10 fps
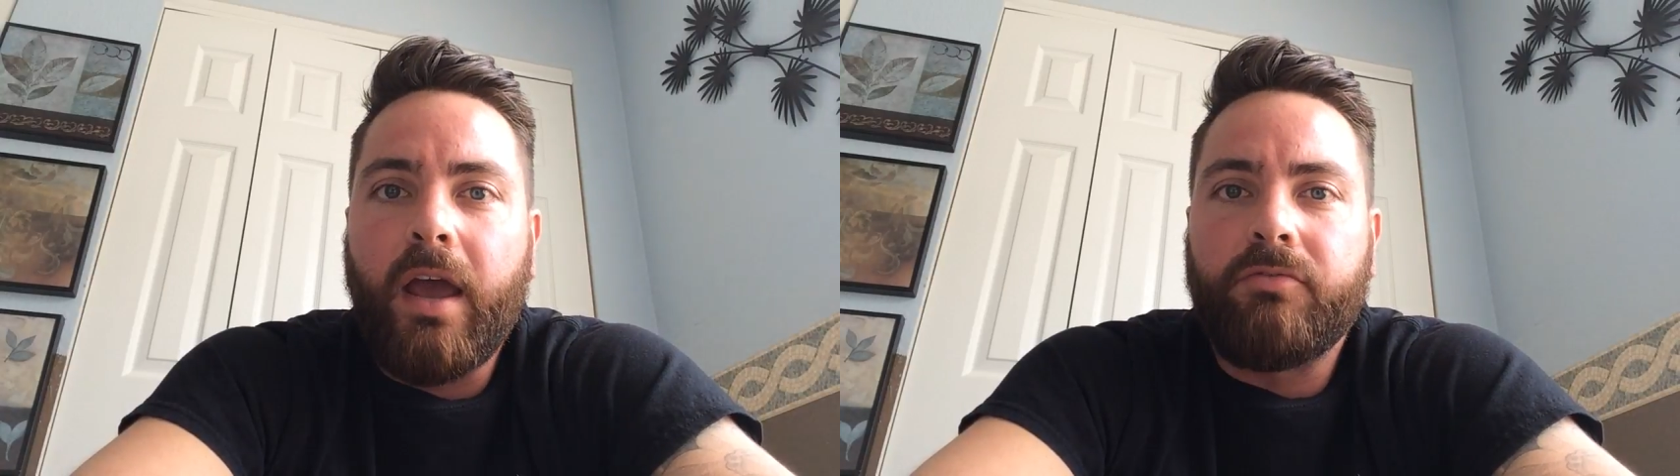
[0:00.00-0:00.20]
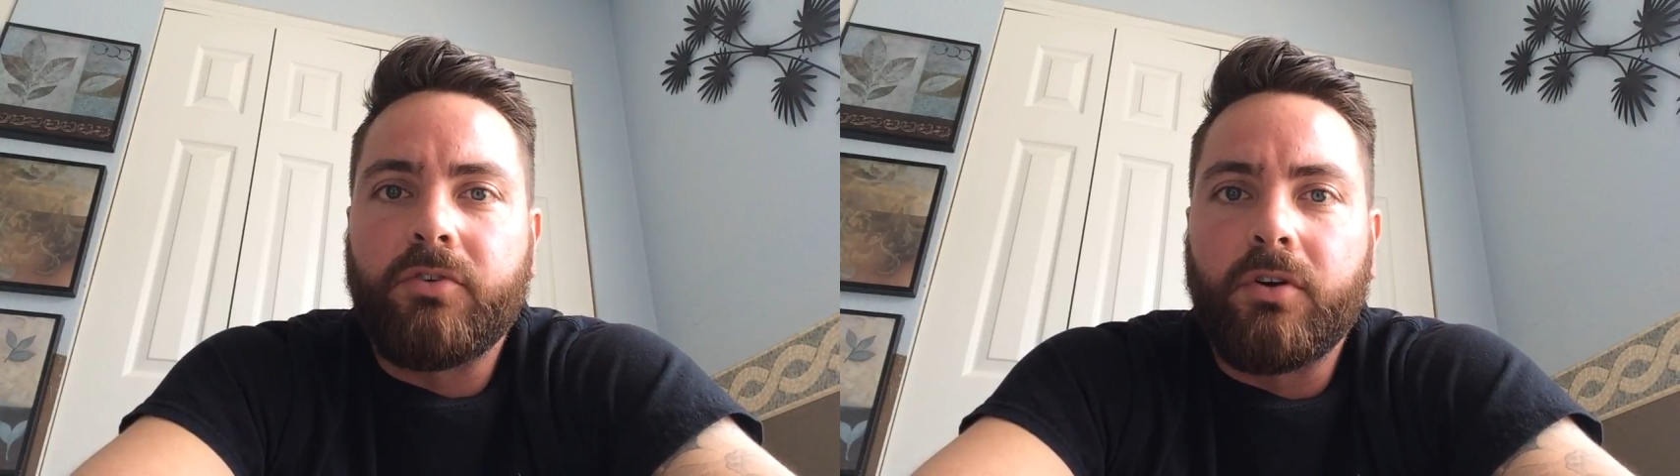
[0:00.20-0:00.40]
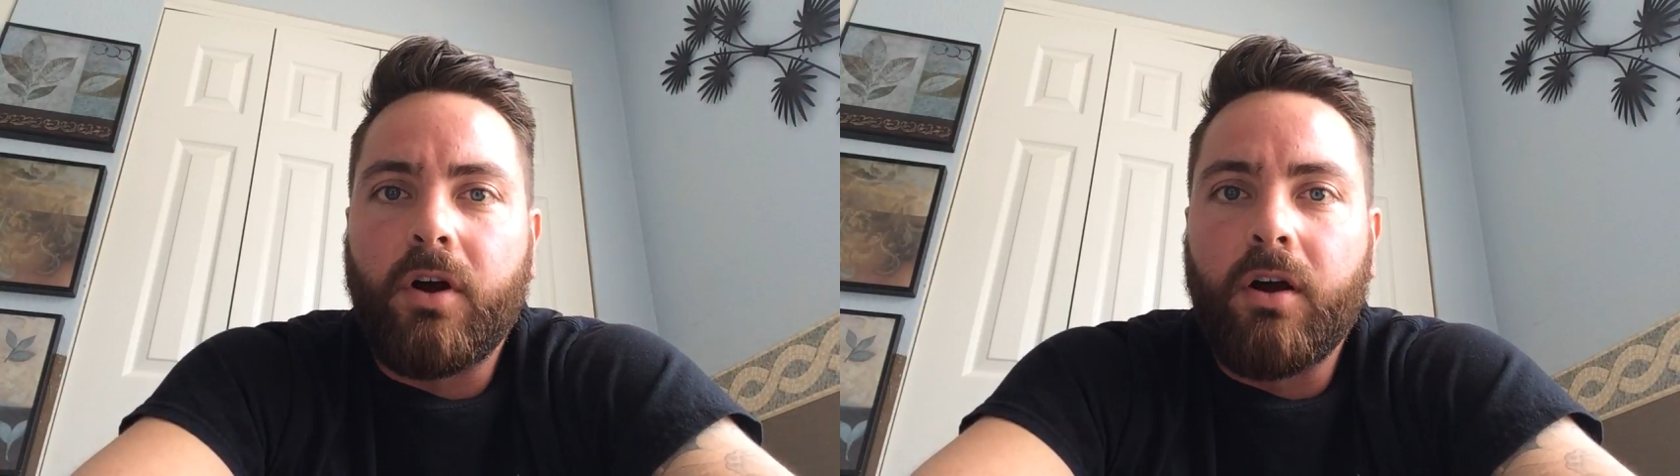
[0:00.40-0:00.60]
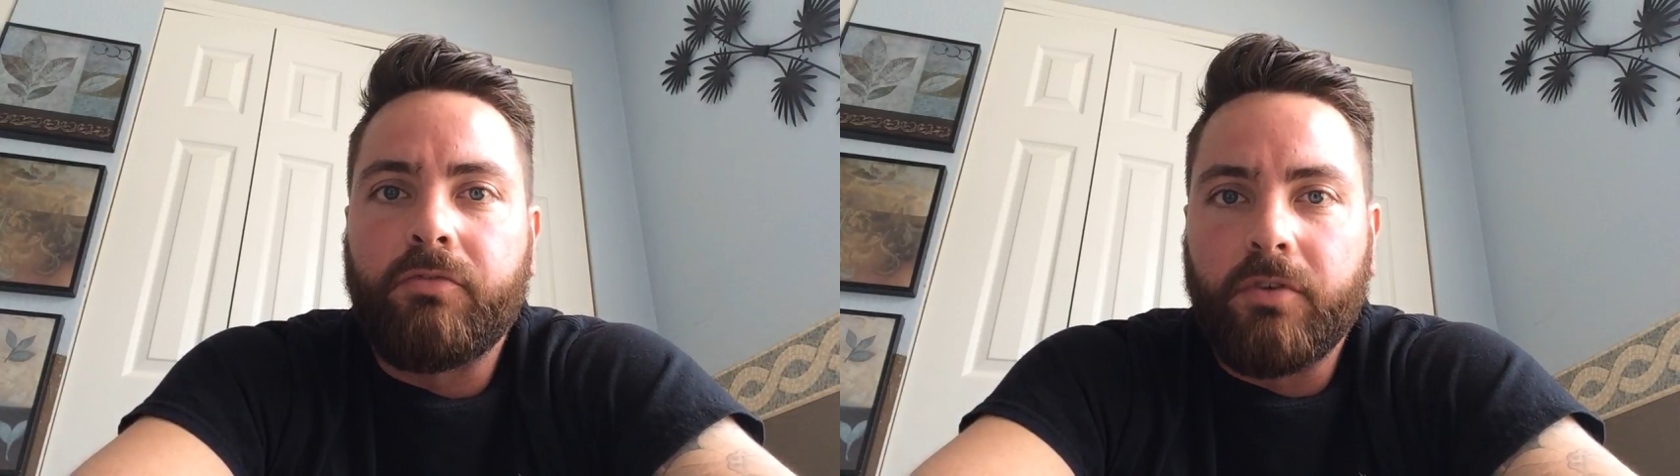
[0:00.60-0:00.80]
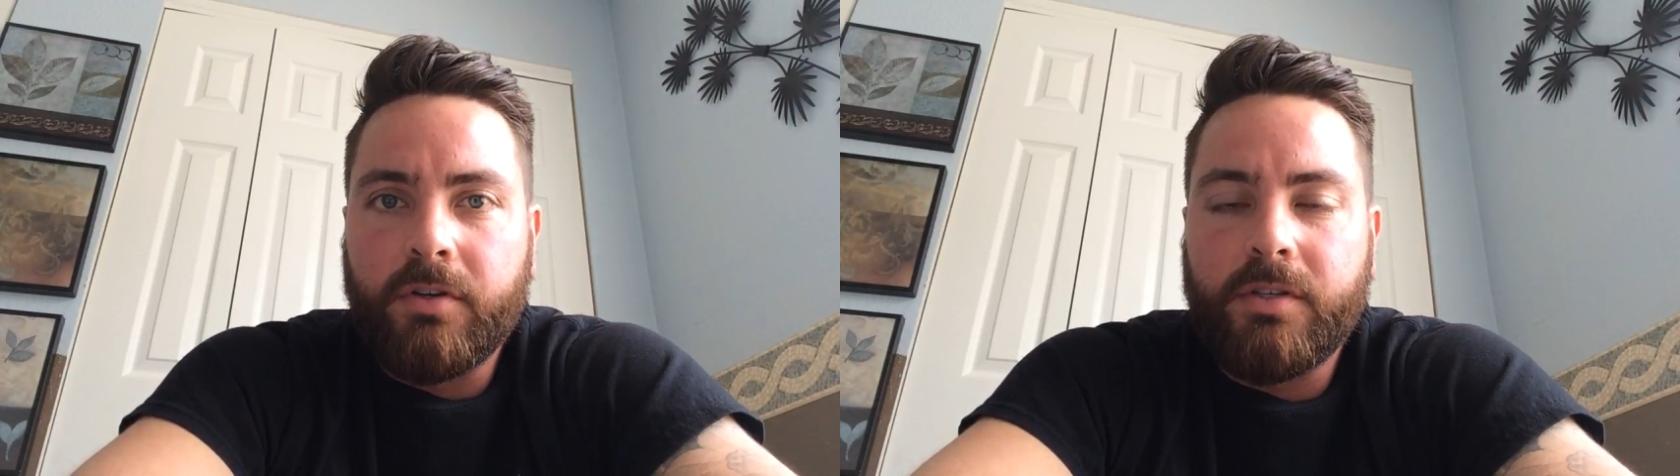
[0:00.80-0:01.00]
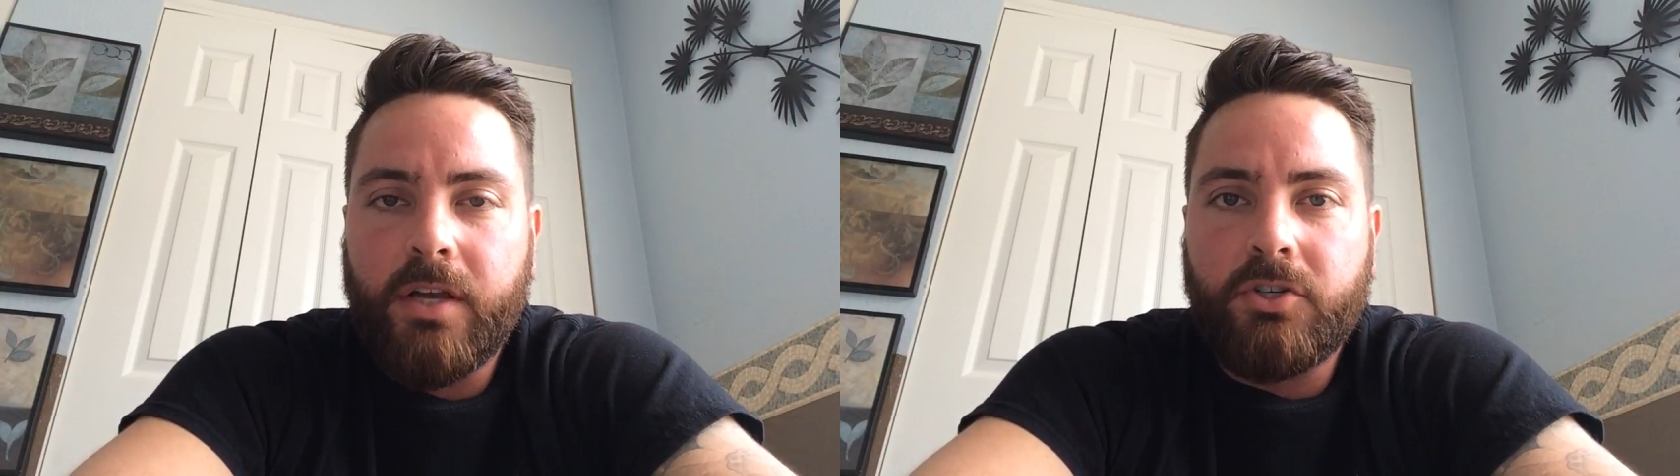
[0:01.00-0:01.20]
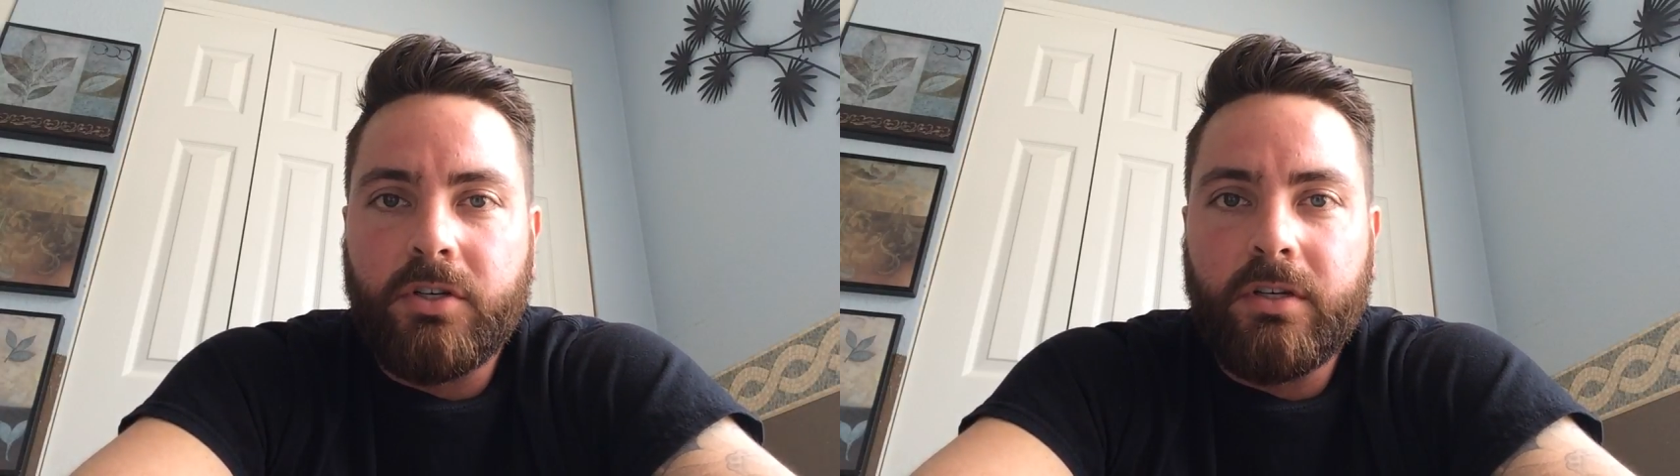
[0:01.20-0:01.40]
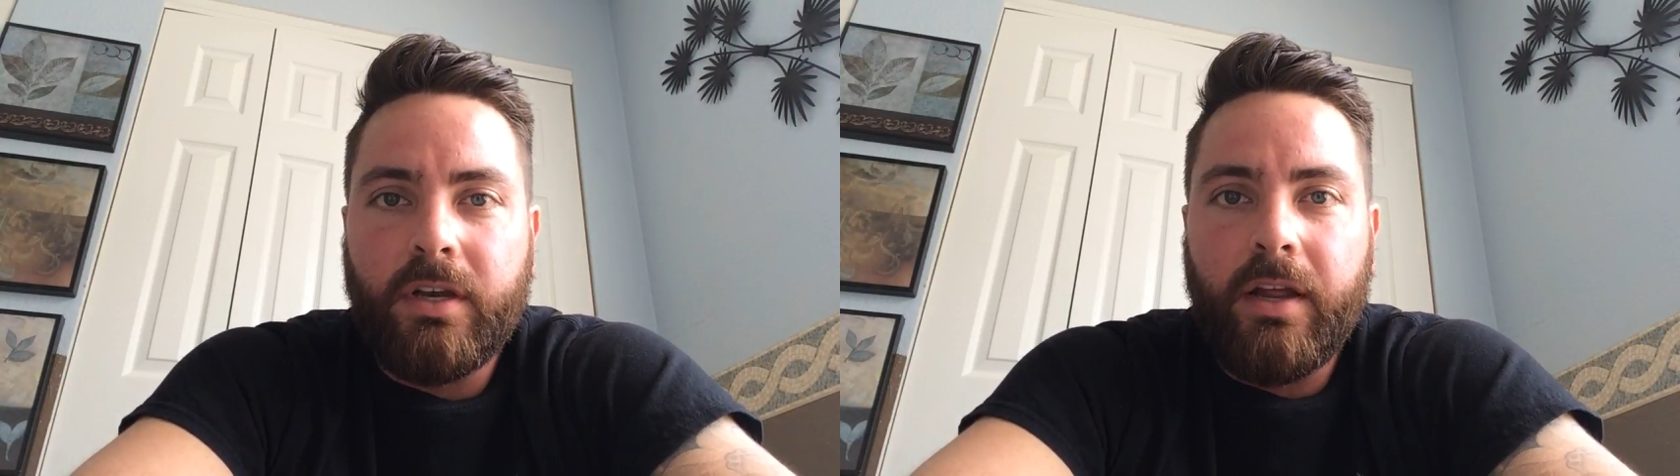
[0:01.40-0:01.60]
after our first session.